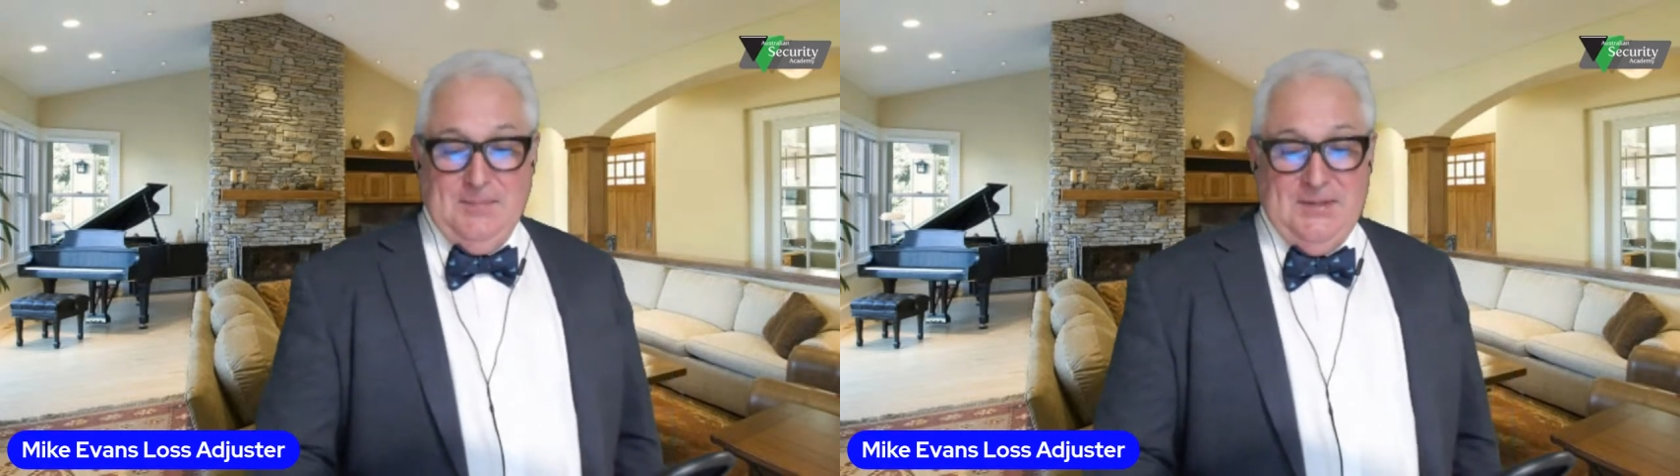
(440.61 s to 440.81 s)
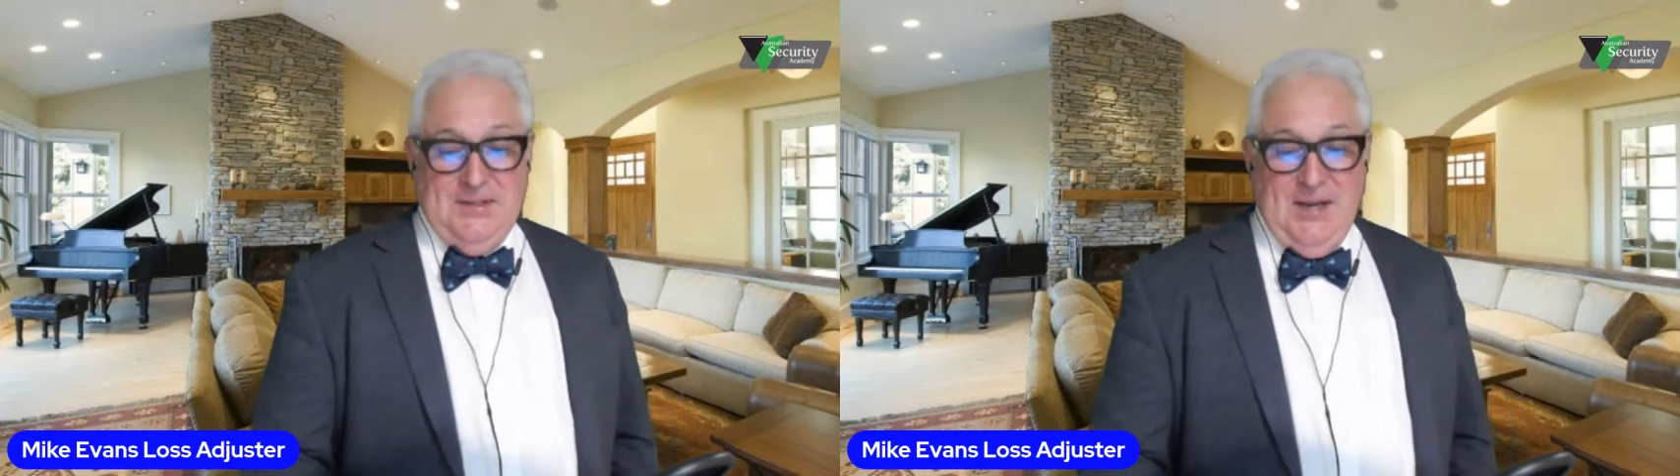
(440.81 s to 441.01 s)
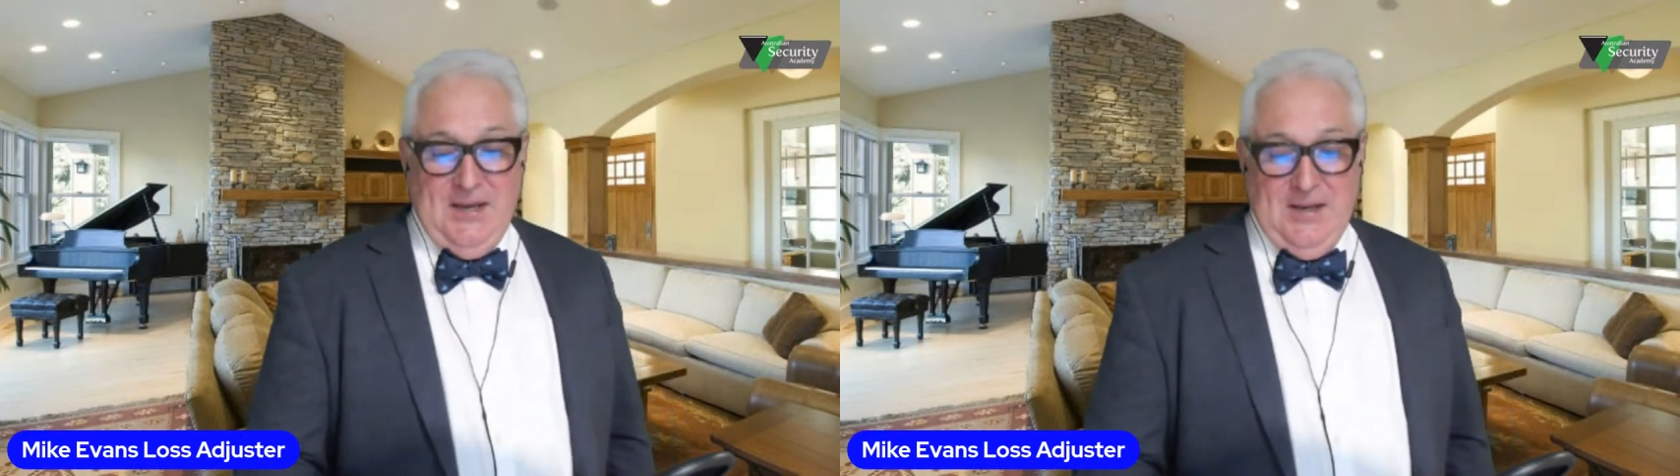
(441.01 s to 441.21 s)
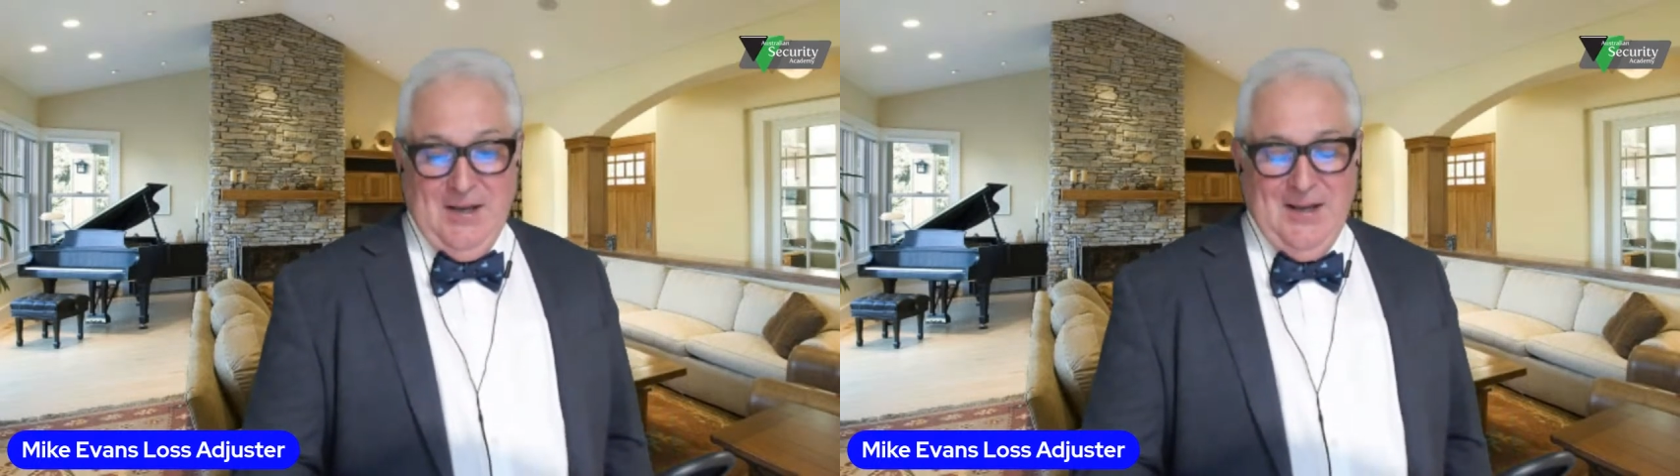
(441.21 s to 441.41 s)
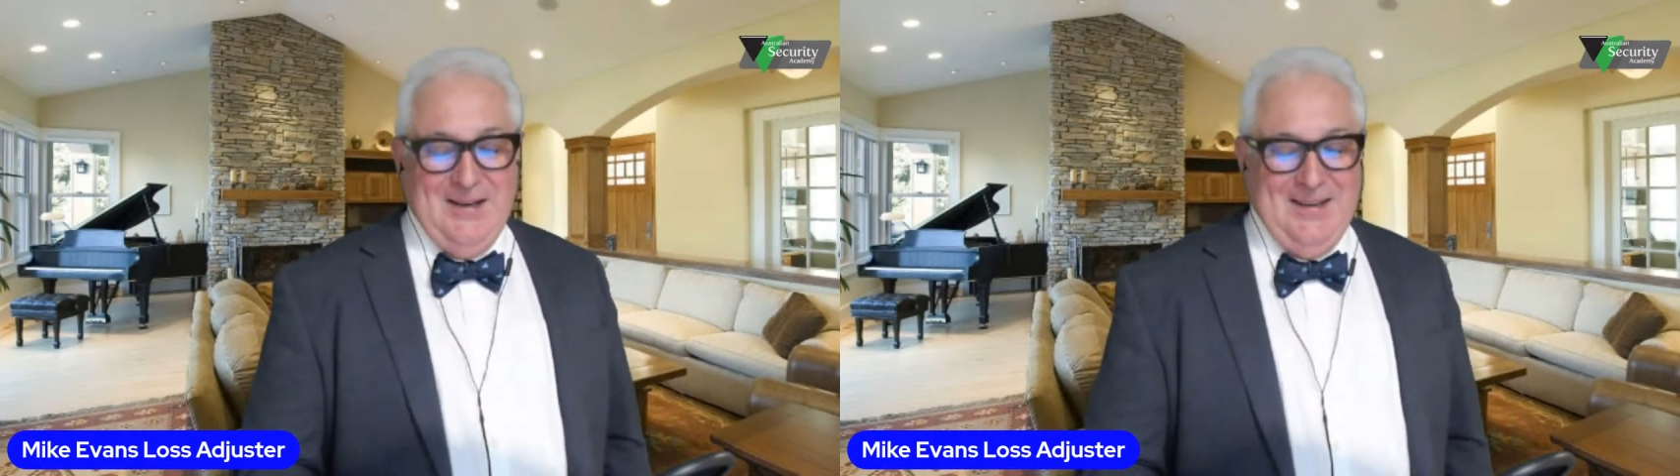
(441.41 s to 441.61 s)

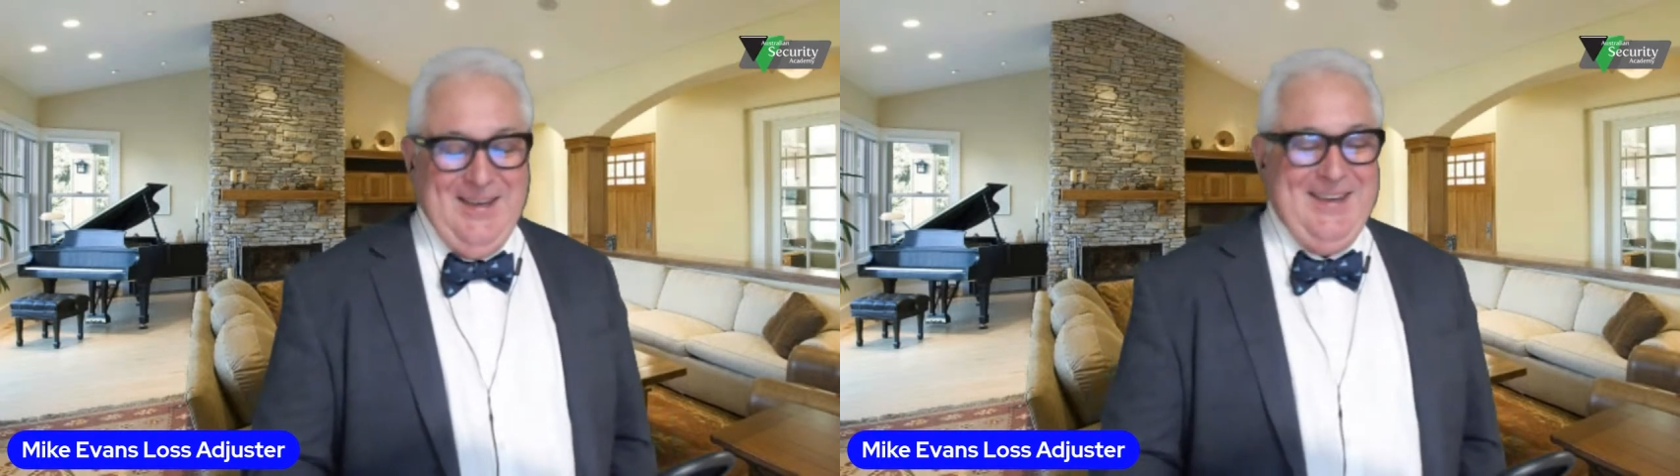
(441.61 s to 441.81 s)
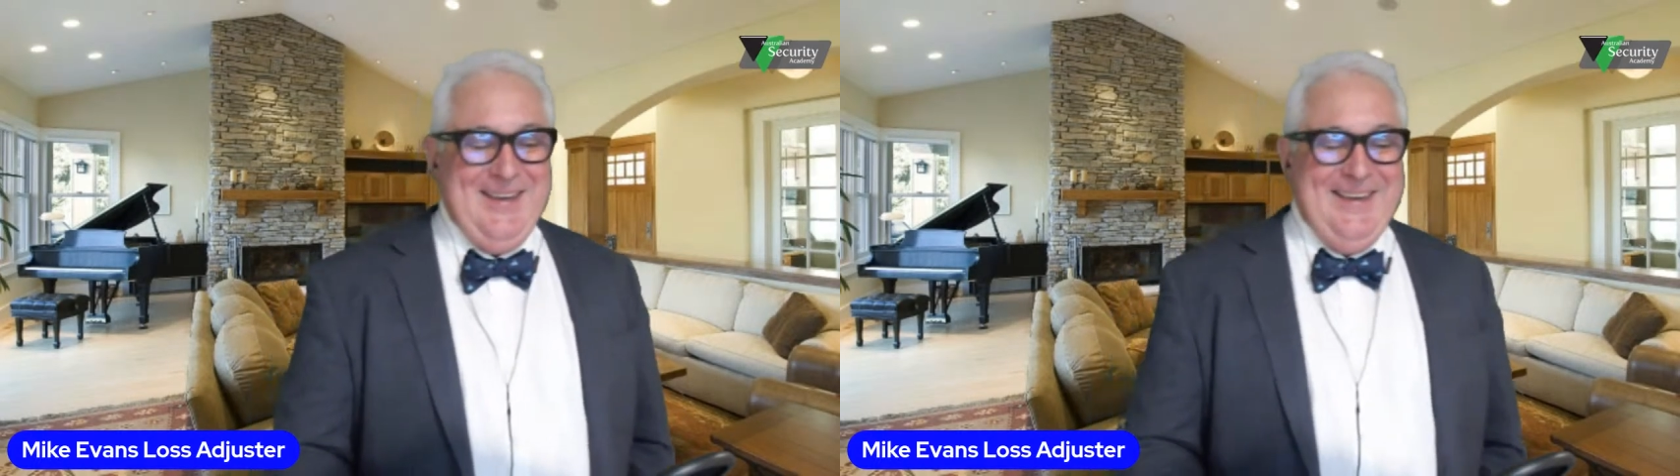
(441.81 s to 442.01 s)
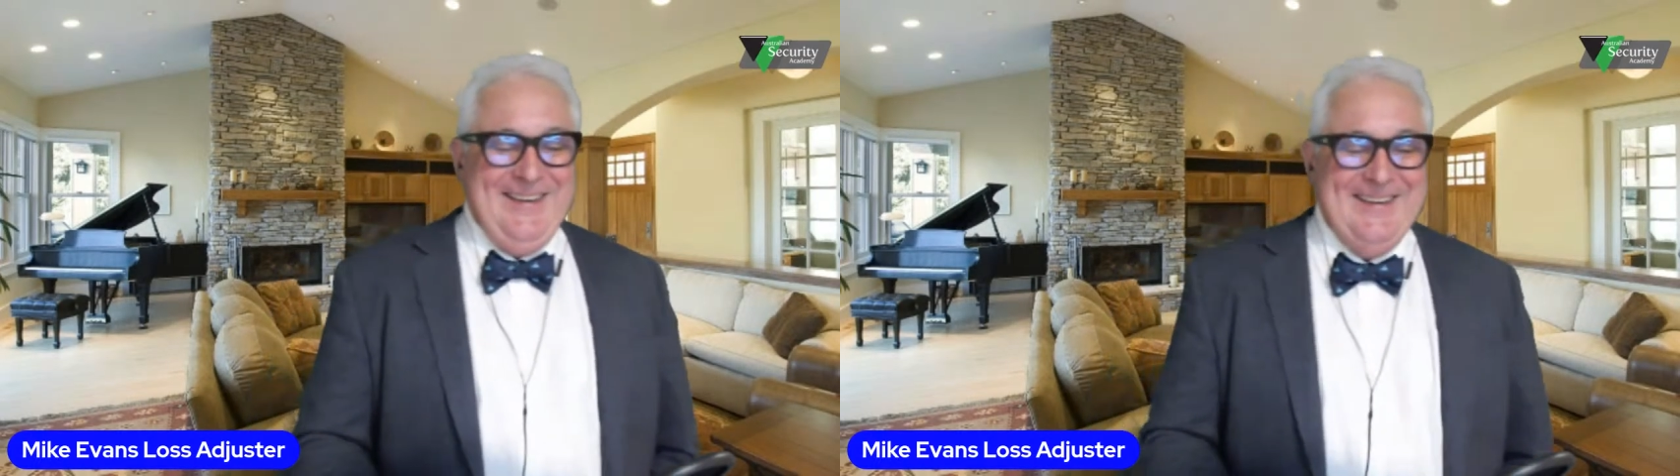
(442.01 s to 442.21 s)
particularly